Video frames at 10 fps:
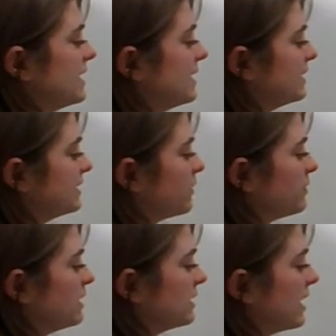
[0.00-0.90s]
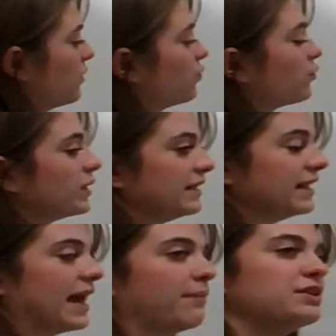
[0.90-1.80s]
it's something that
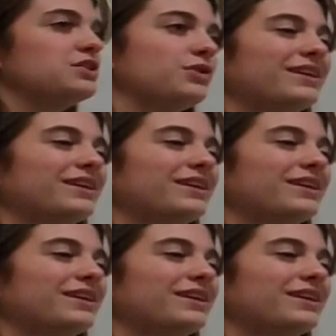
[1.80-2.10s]
really happened.